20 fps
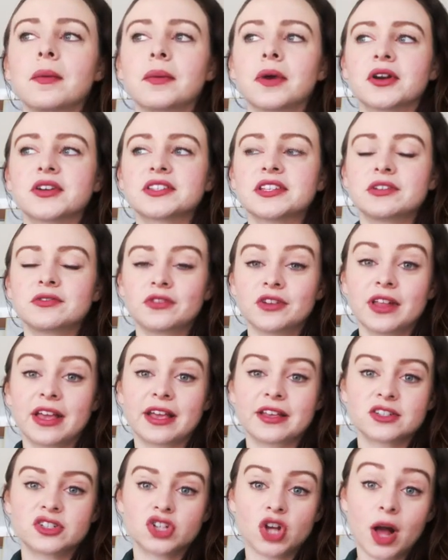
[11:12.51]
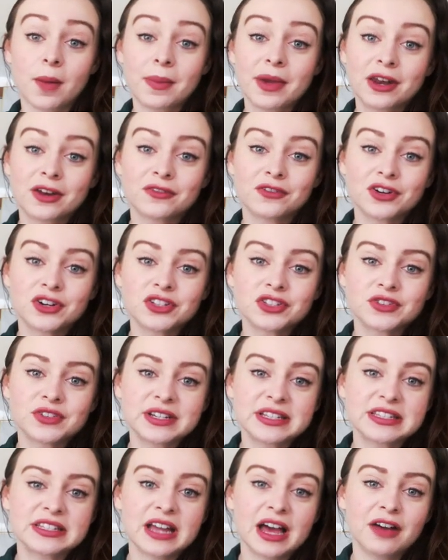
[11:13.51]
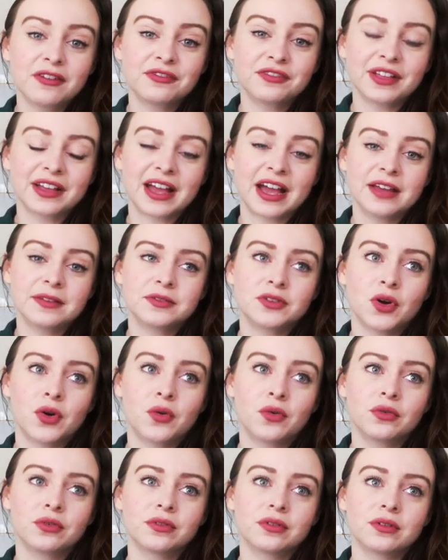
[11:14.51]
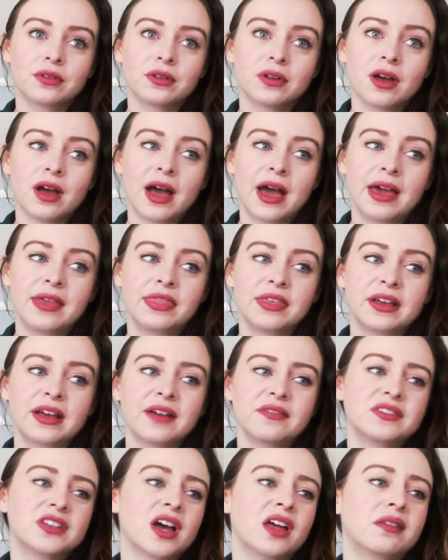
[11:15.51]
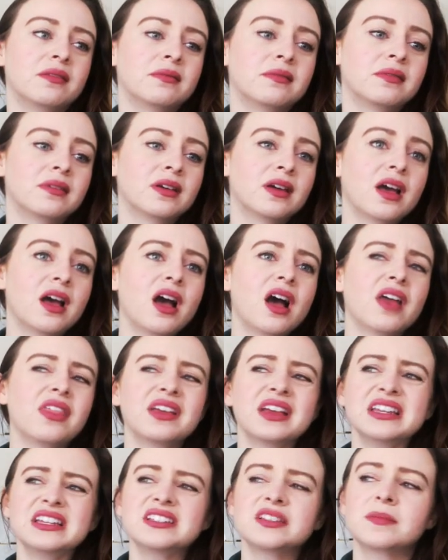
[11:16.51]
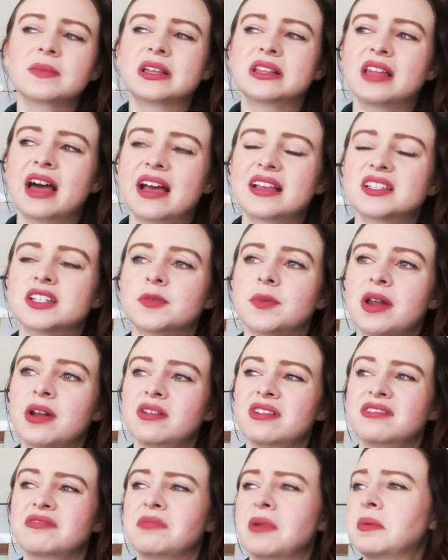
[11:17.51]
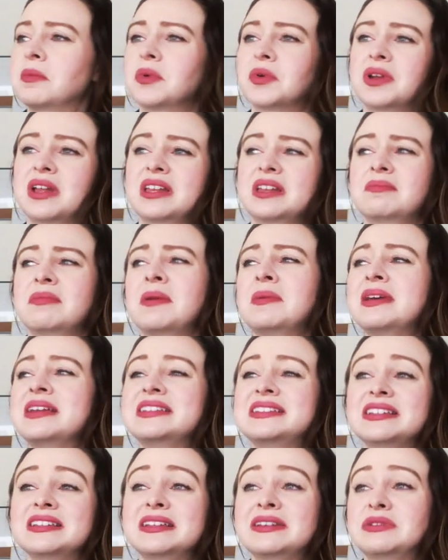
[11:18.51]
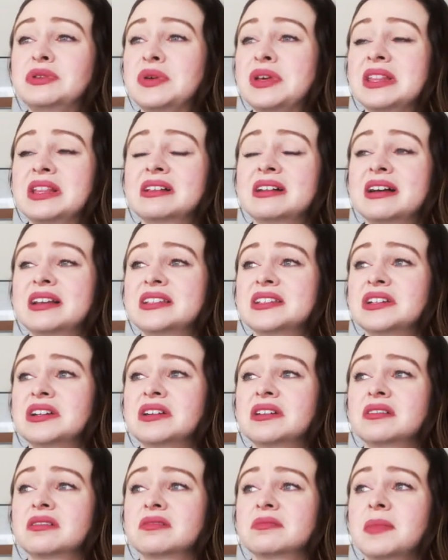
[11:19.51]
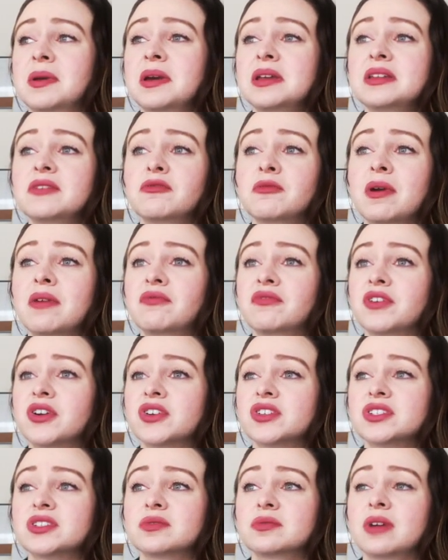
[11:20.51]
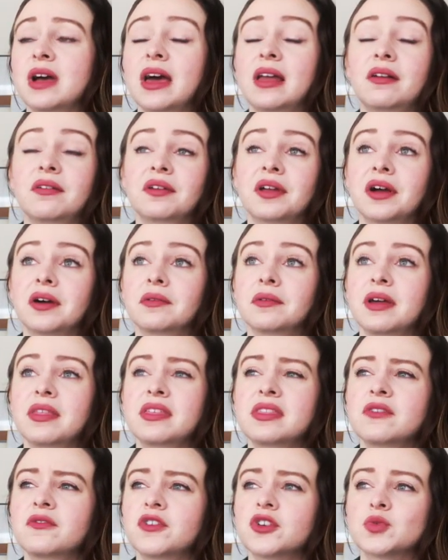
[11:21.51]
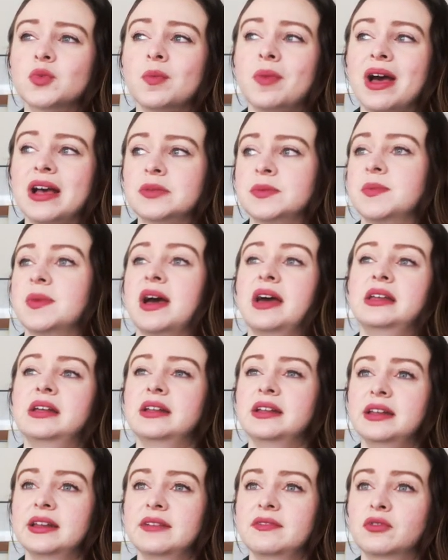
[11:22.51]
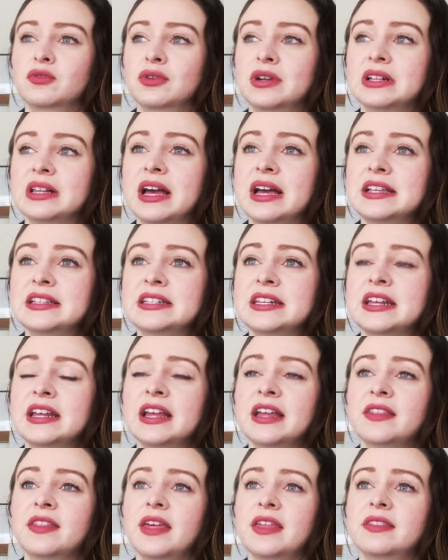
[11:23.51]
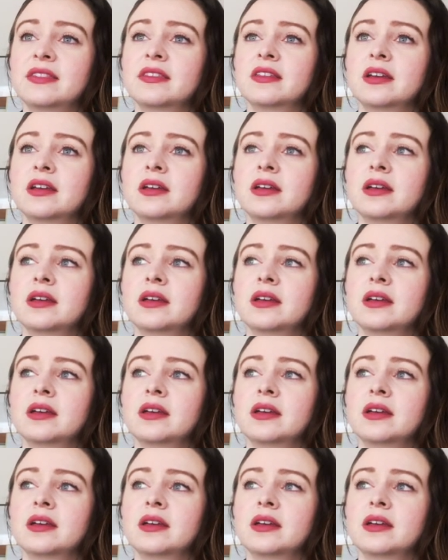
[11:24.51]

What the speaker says: person for like shop anniversary stuff. Like I think I did something last year, but I don't even remember what I did. Maybe I didn't even do anything last year. Maybe I did for my first, I don't know. I think the first one passed me by and I didn't even realize it. And then